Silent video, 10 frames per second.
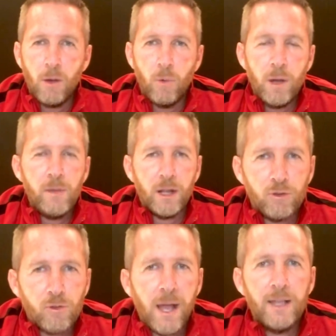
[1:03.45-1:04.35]
when we
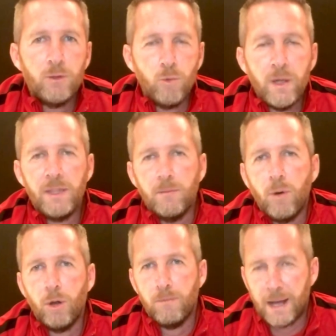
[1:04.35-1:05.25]
trying to win the
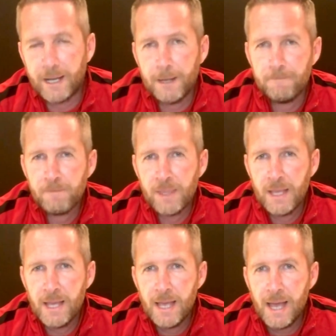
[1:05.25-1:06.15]
ball back.
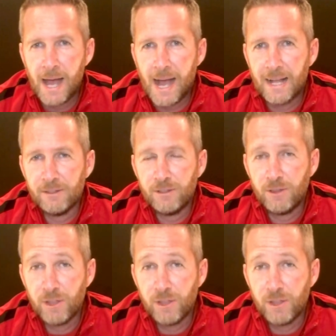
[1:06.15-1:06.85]
And the